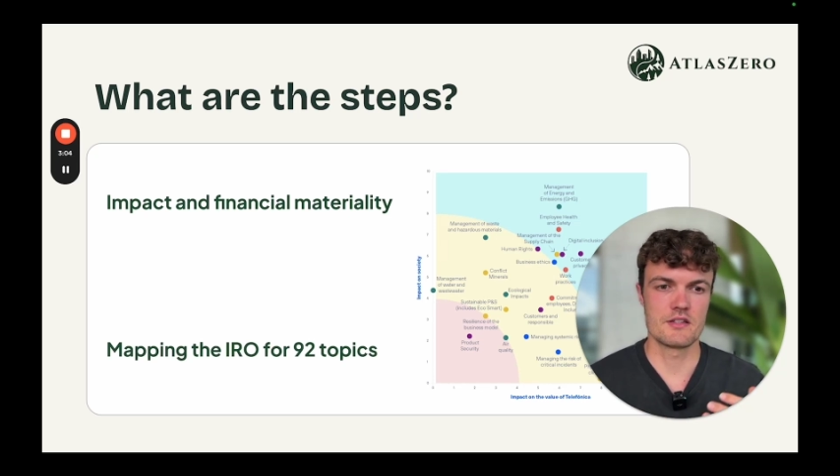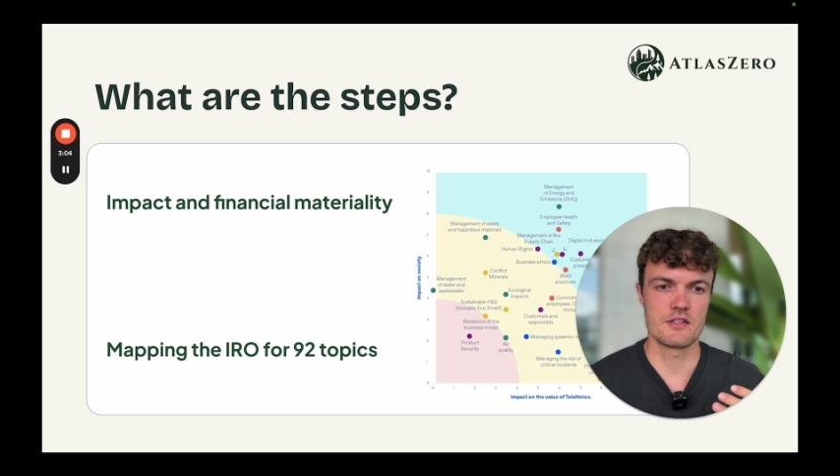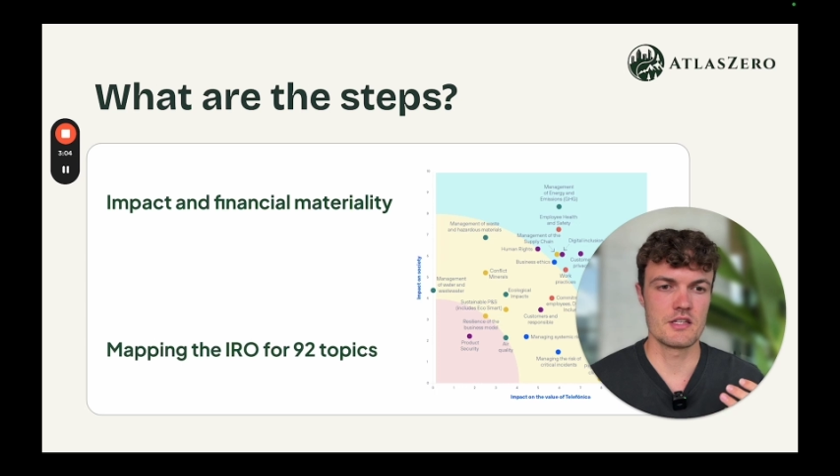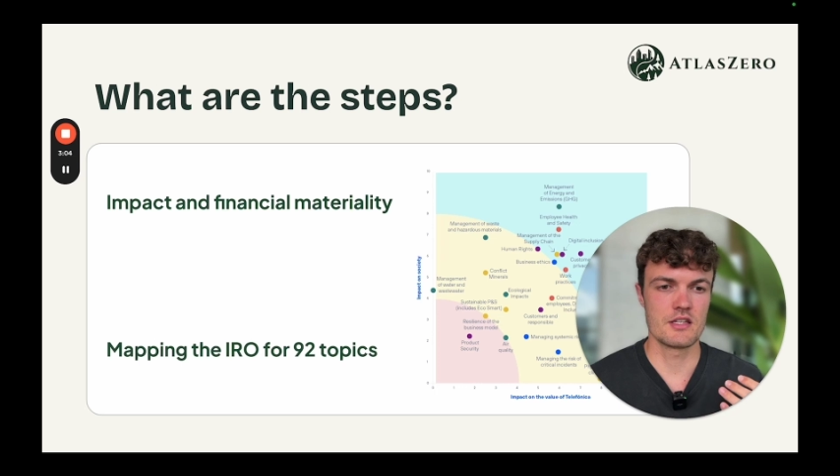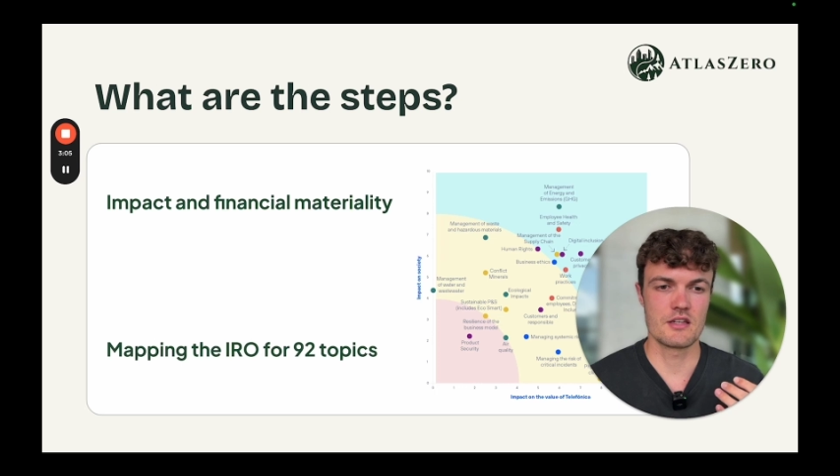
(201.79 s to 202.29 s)

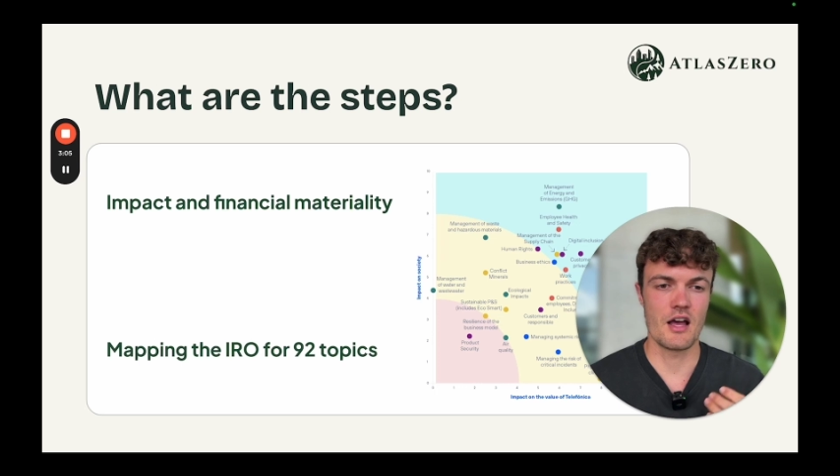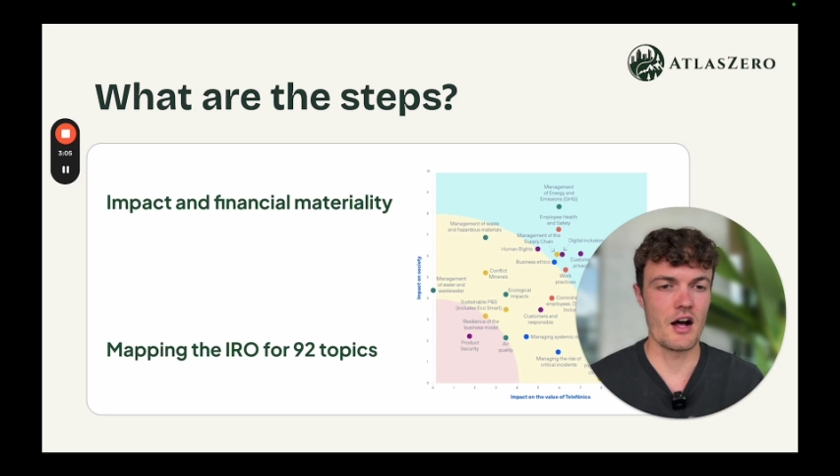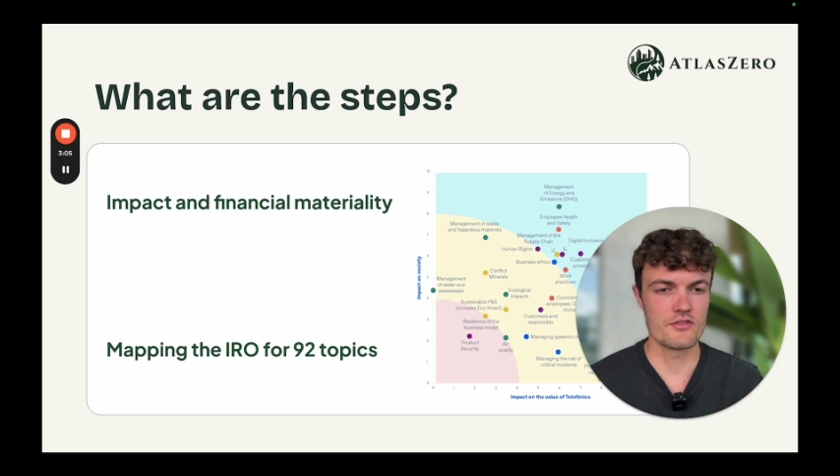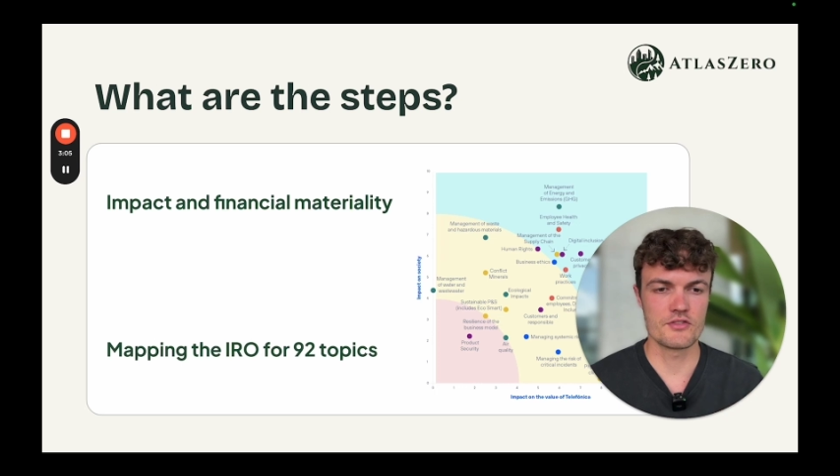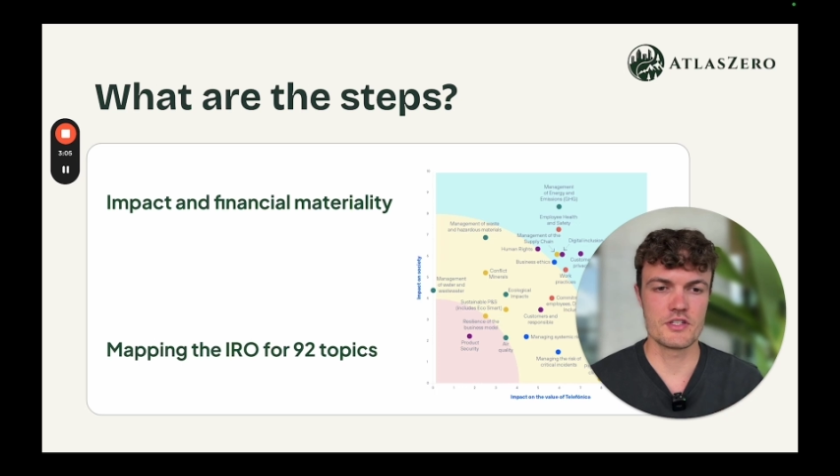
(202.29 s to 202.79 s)
need
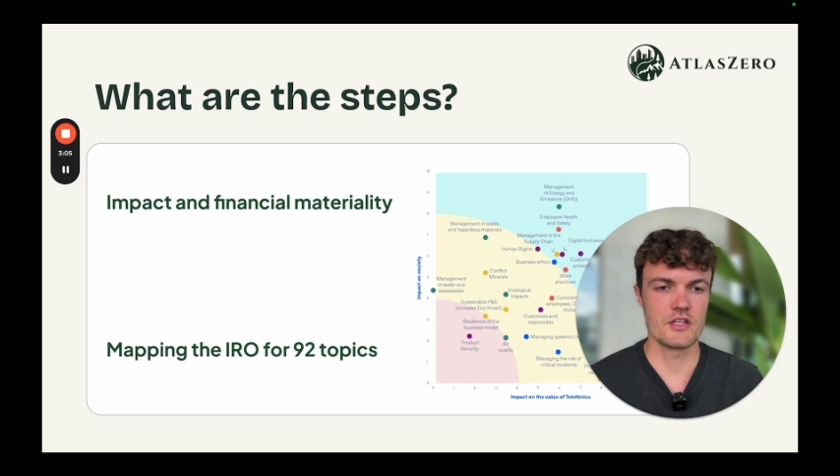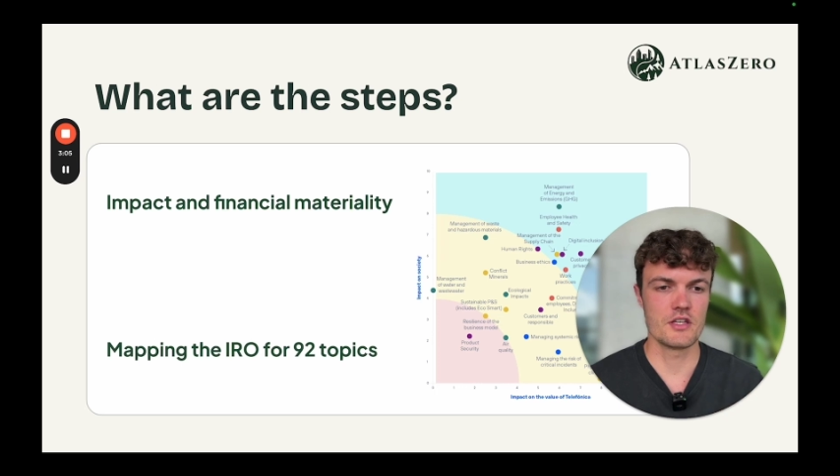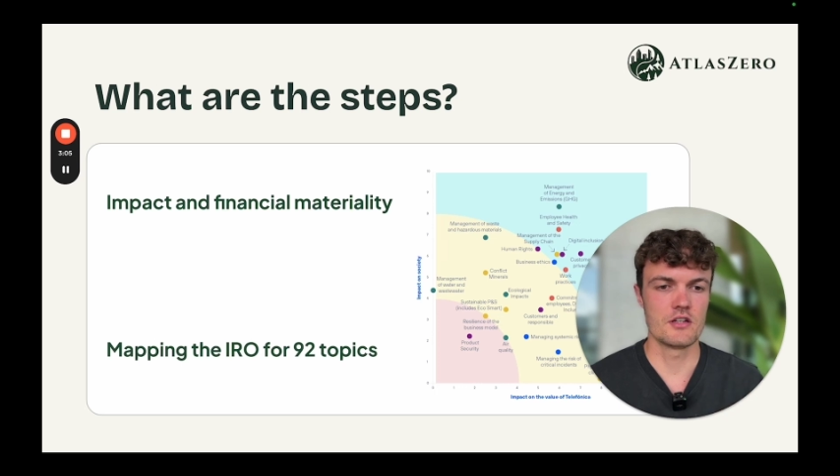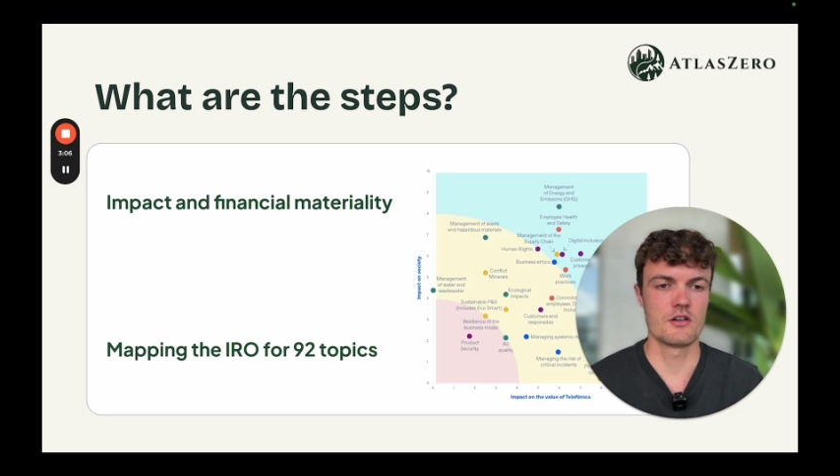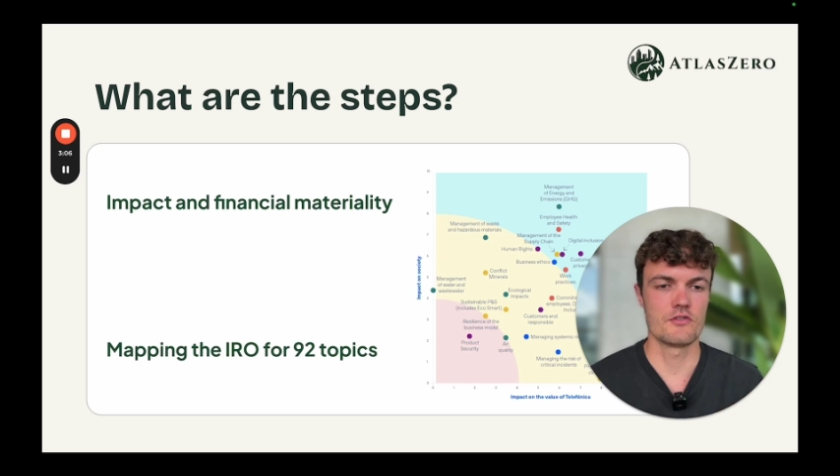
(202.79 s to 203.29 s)
half a
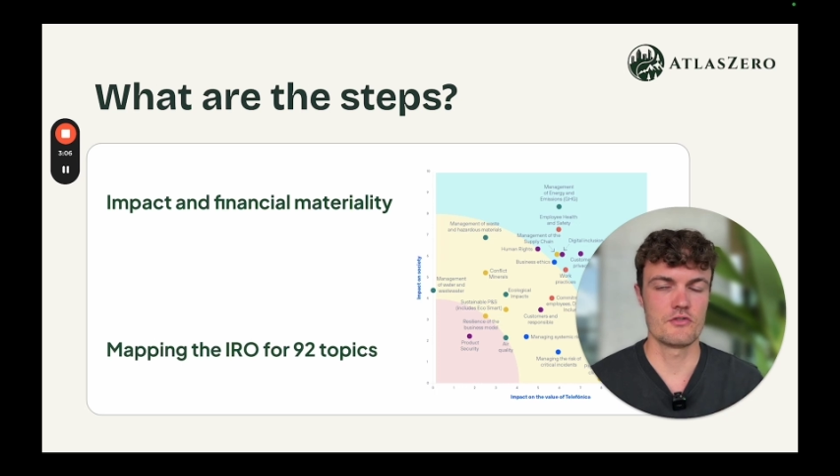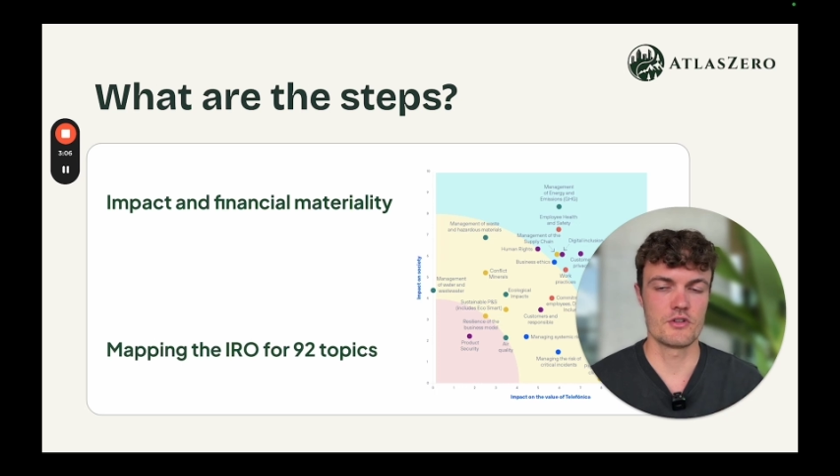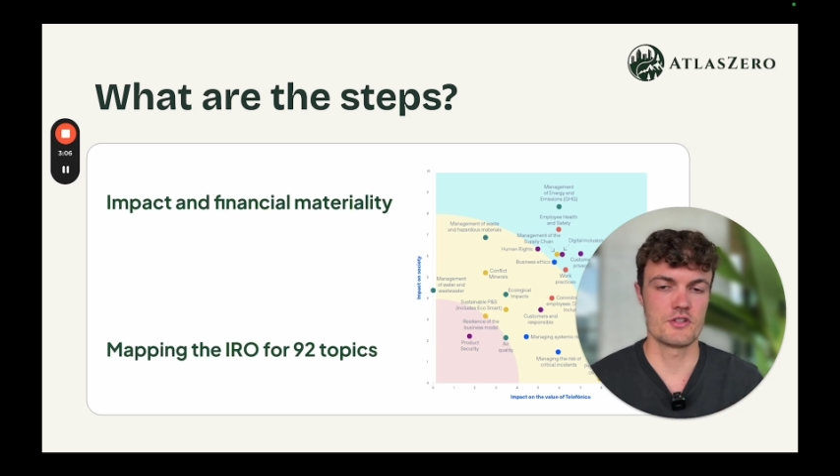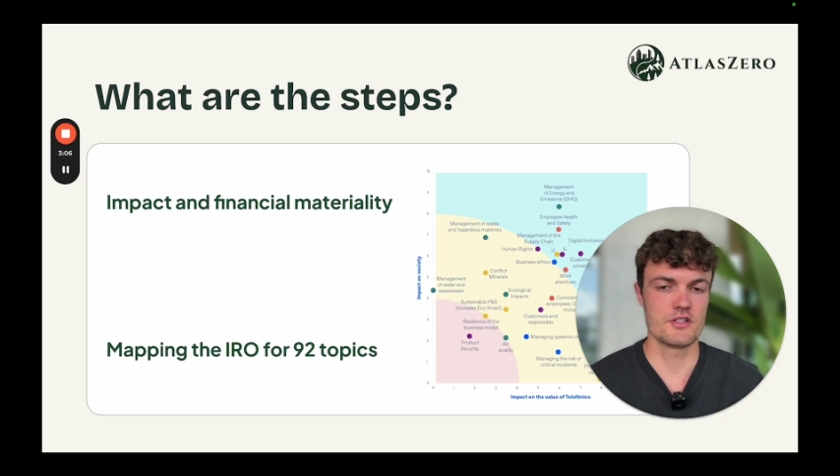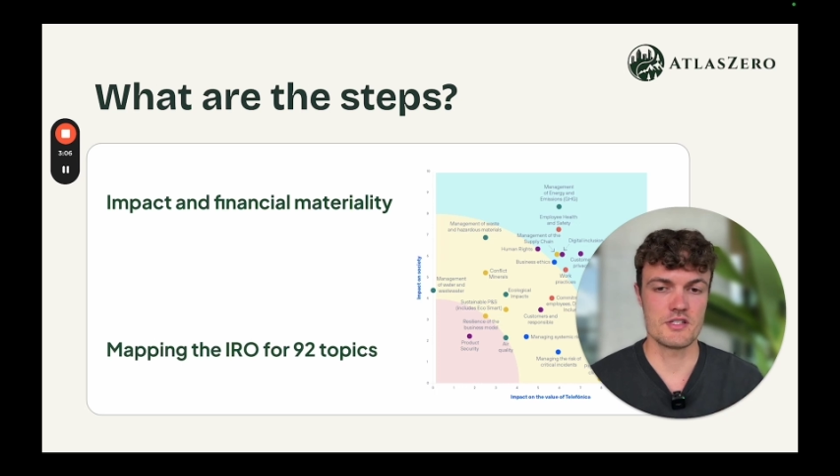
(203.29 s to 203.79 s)
year for
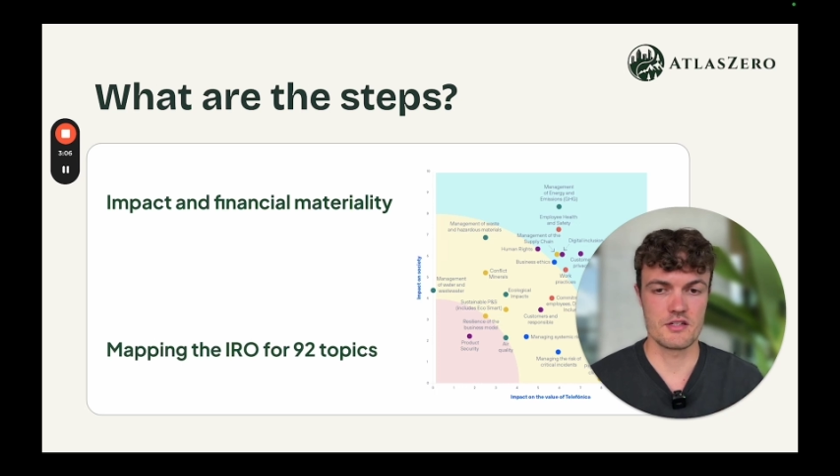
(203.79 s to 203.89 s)
this,